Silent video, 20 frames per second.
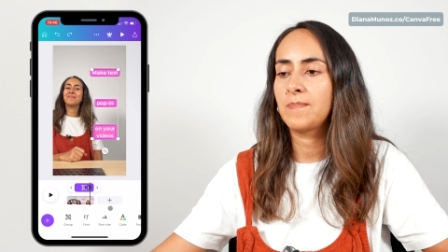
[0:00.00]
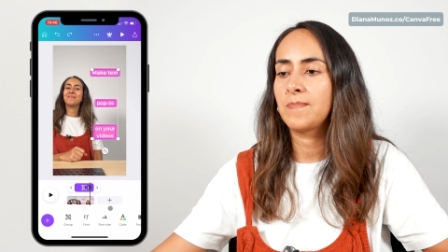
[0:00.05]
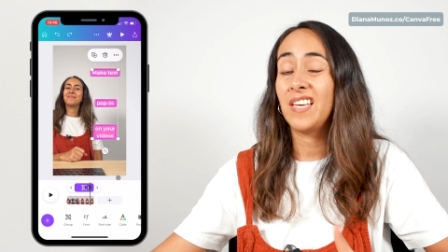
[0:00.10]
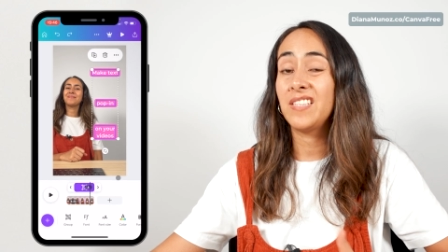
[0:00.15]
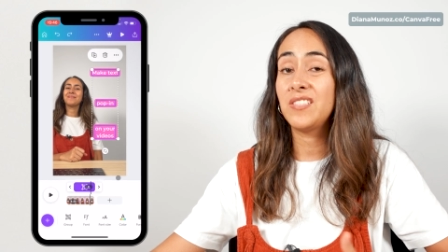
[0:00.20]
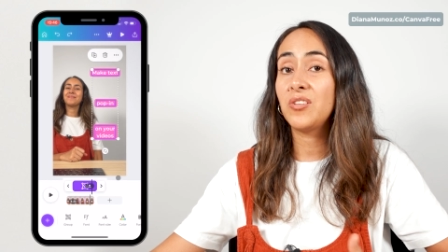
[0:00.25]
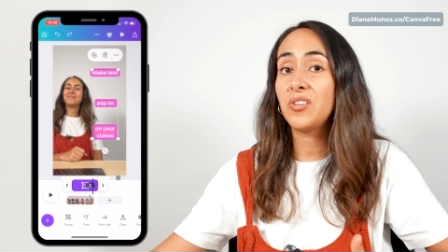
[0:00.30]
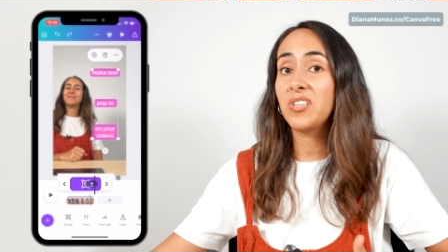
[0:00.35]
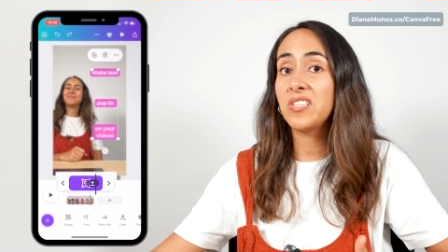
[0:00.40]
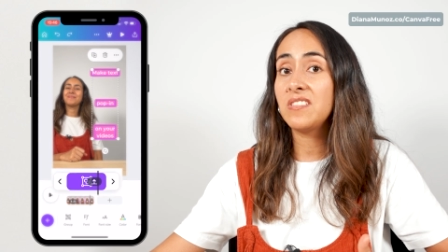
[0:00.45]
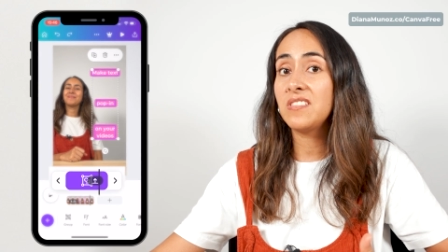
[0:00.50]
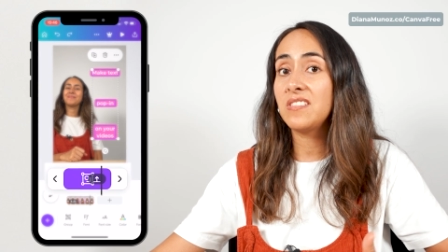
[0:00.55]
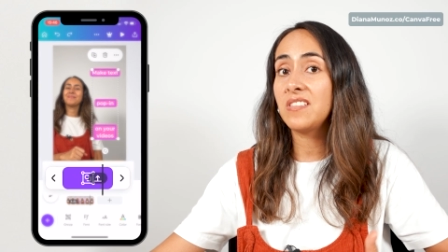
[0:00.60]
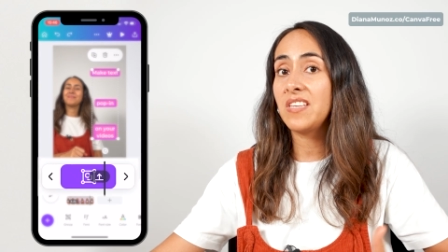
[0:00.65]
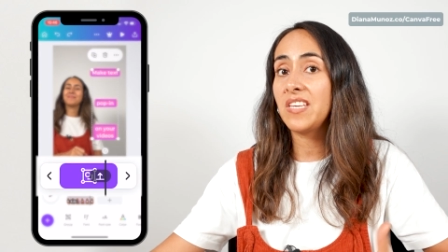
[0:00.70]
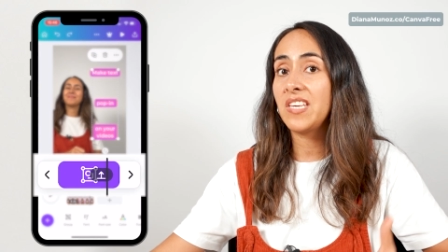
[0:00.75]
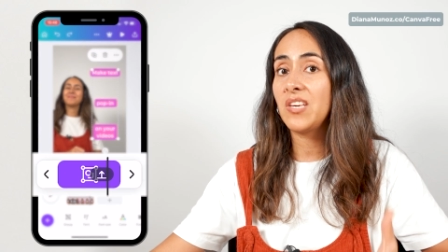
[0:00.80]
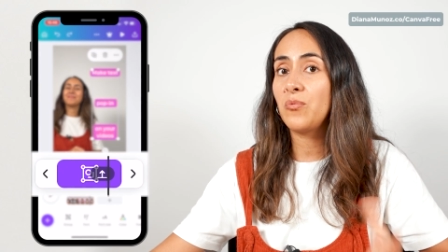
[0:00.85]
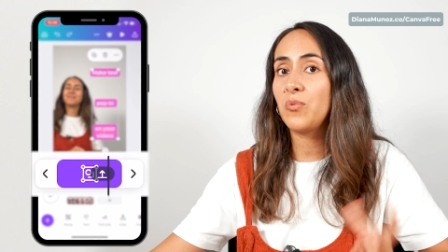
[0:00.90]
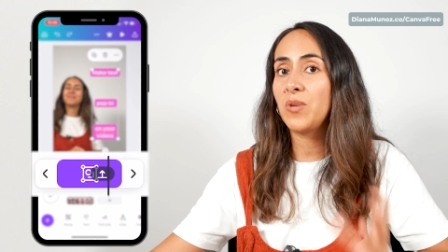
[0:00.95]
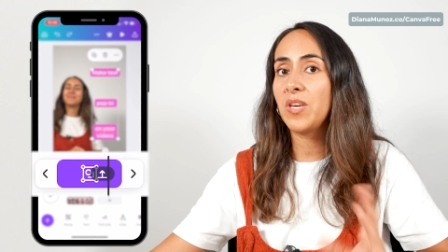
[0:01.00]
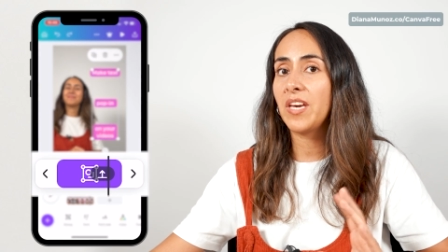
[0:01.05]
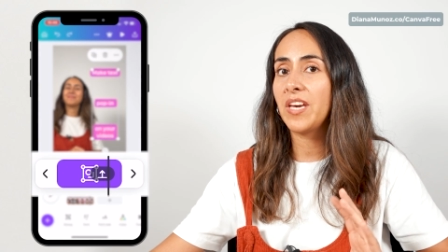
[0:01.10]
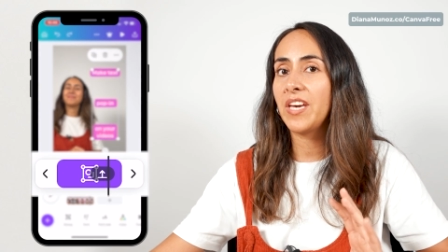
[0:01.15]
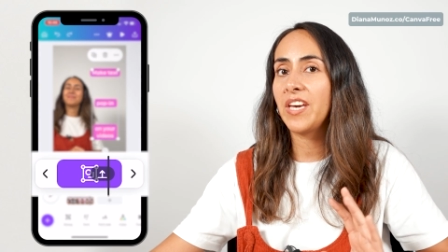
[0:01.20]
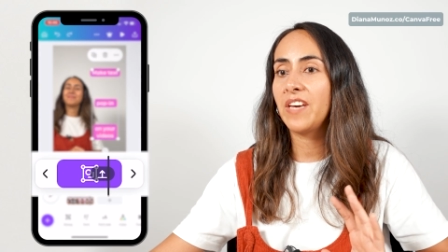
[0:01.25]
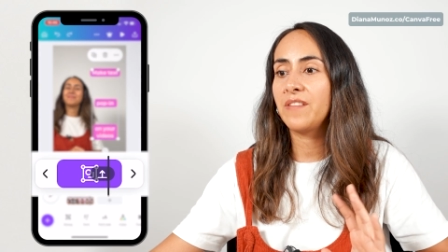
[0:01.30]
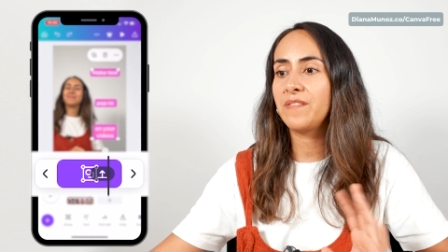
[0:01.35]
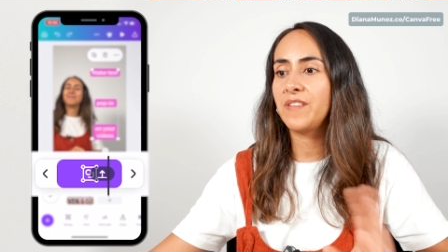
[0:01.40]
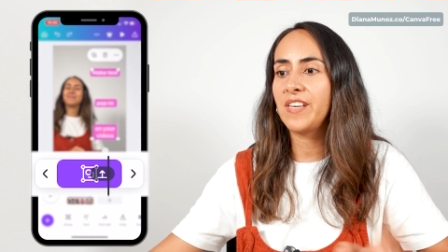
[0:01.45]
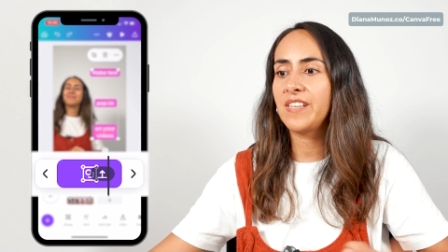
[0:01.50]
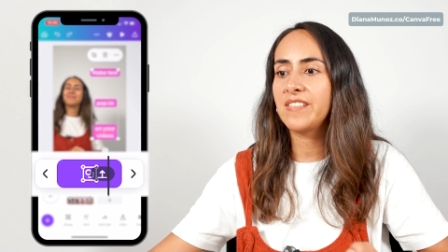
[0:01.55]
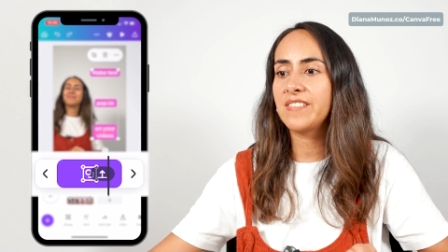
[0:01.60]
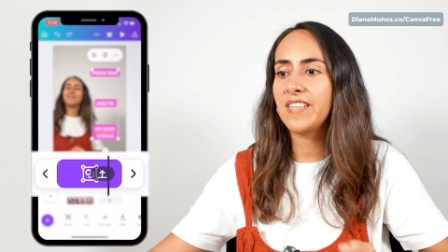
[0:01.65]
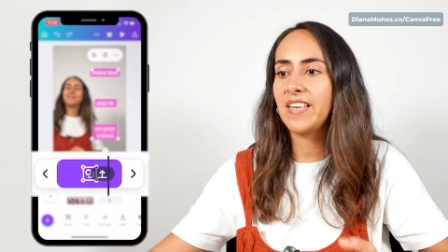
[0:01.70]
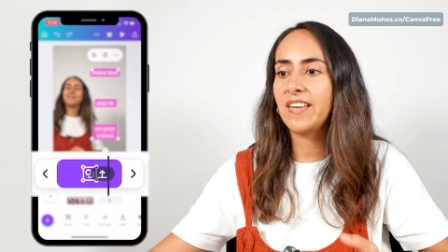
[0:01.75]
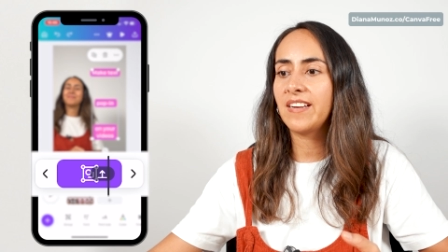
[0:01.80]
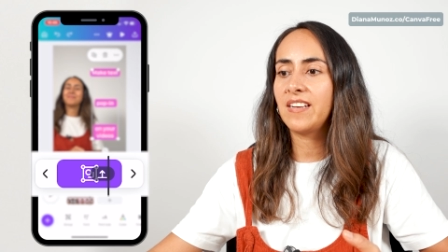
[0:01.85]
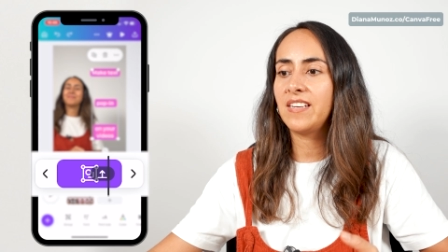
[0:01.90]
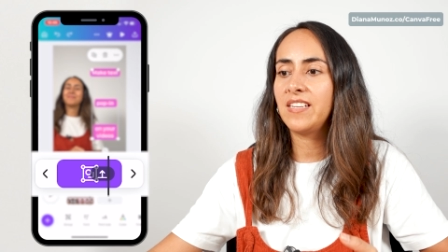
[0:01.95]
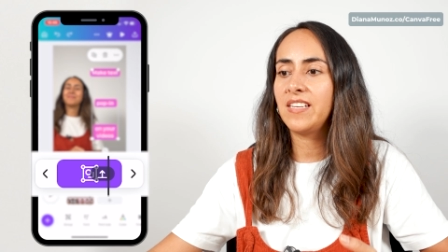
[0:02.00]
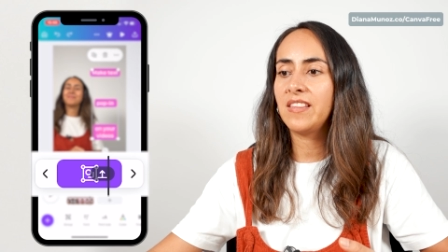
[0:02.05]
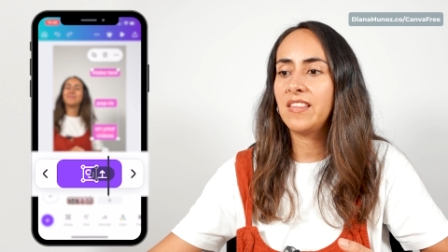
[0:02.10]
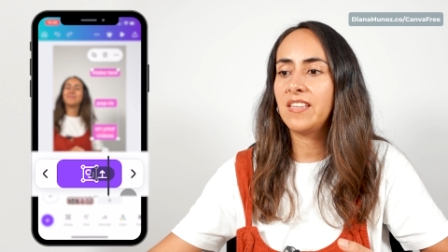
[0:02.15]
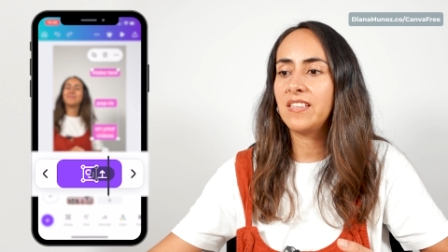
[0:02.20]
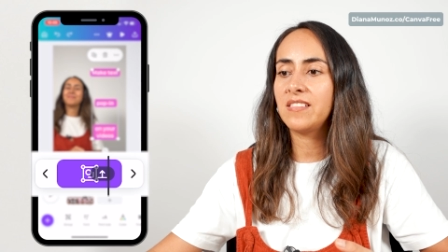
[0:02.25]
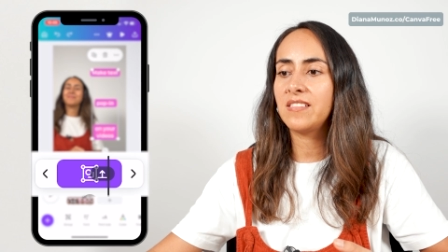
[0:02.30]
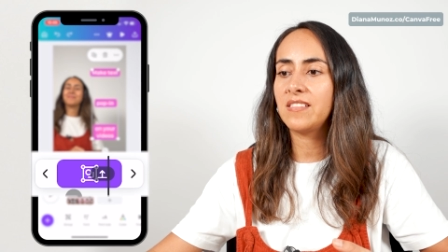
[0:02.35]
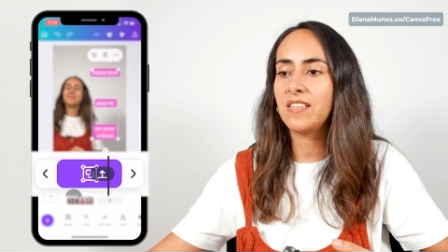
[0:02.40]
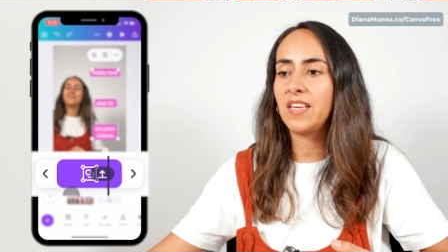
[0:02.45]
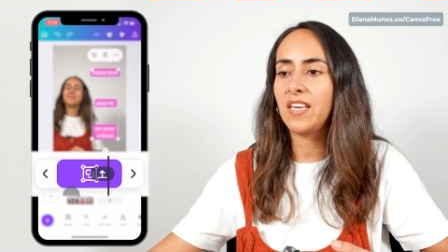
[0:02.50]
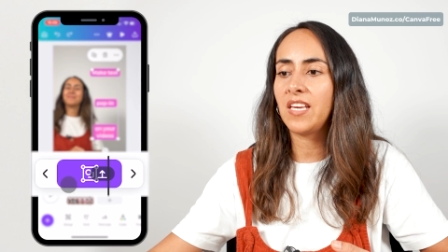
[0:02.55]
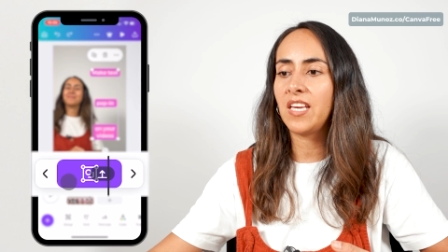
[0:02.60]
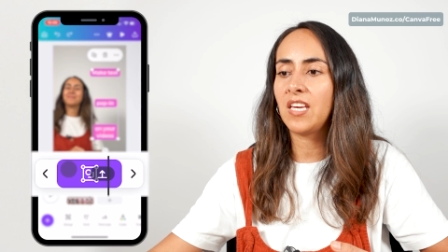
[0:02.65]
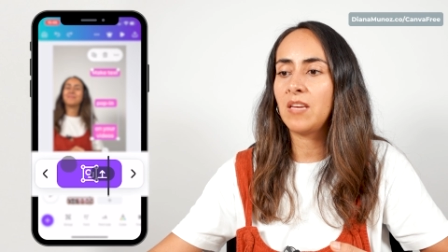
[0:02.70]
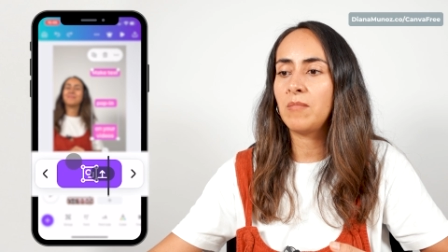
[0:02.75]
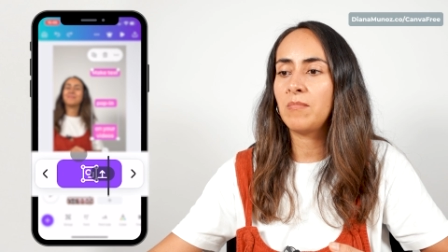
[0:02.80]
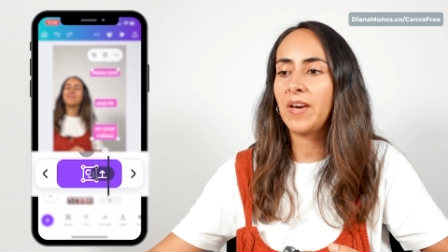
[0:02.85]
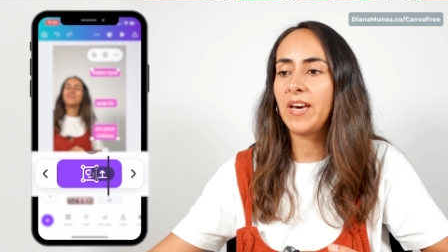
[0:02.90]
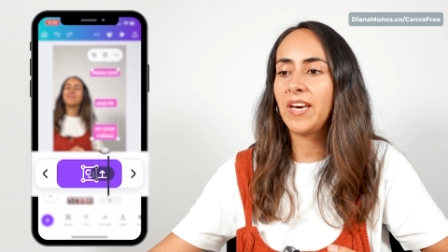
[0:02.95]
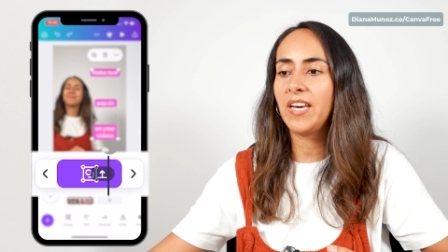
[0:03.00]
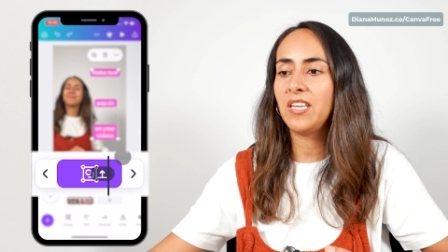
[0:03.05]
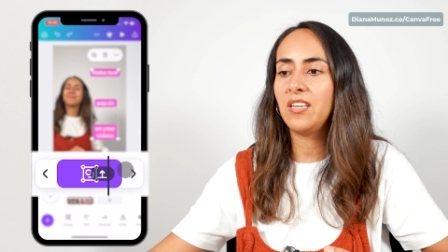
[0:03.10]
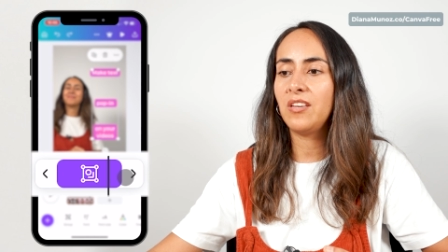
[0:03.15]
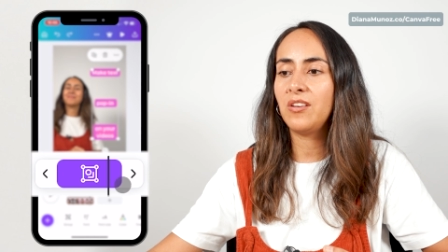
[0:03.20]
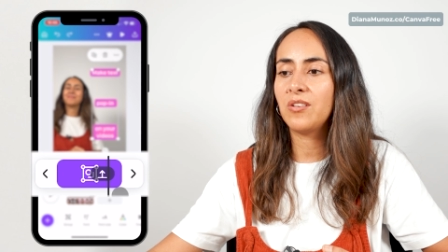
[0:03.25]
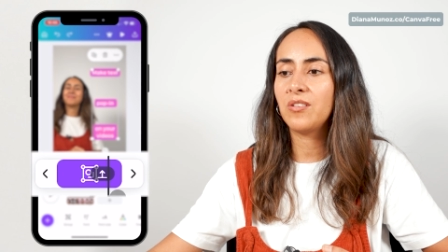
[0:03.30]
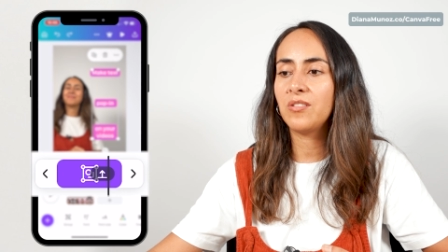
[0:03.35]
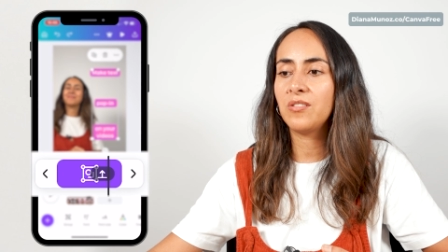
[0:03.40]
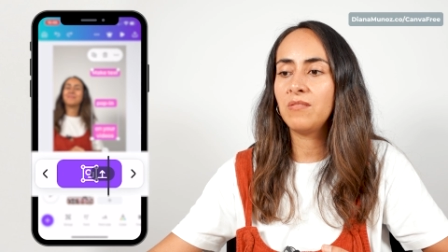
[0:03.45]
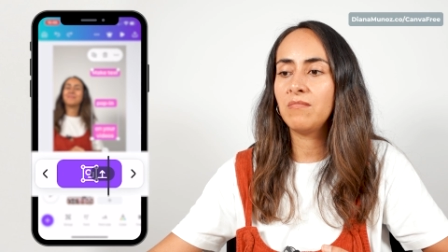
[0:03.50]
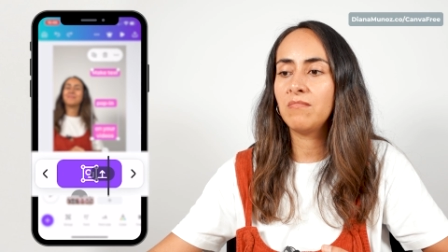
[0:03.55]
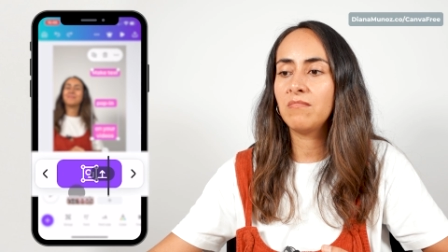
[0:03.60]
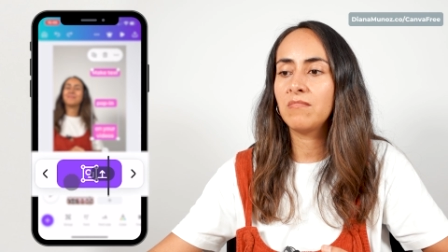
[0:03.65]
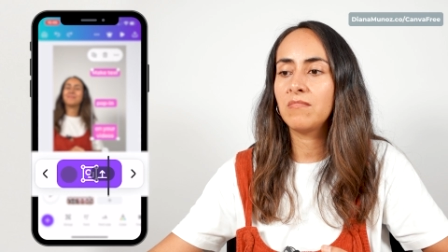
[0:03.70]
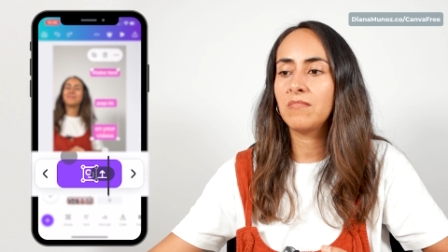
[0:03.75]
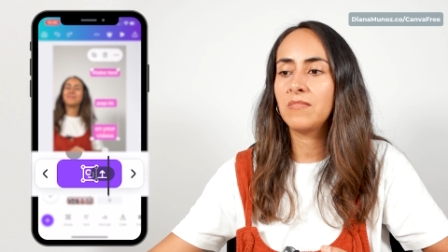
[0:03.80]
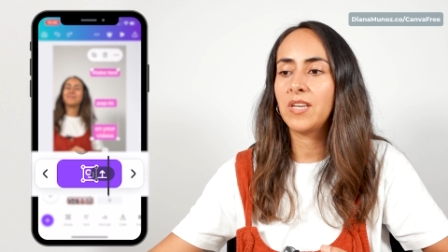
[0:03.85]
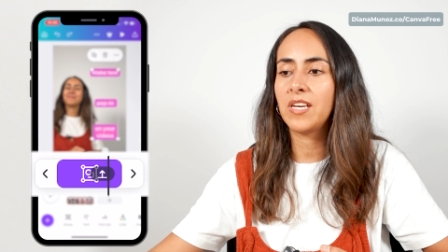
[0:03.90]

As you can see, we have exactly the same icon